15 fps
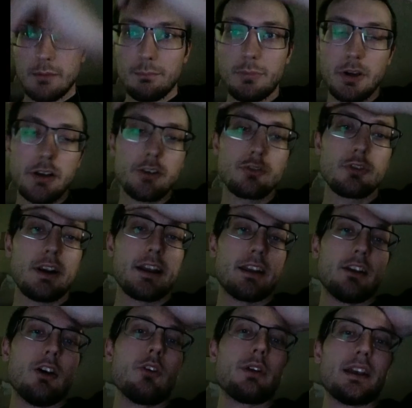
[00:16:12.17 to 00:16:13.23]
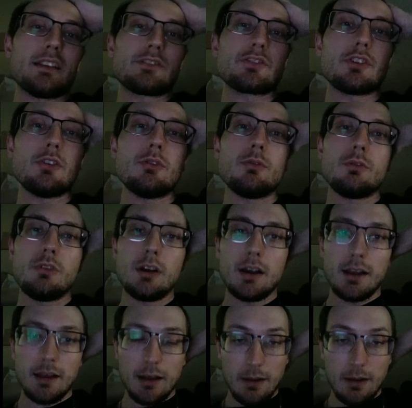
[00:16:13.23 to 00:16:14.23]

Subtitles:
Bug Dragon. Okay, so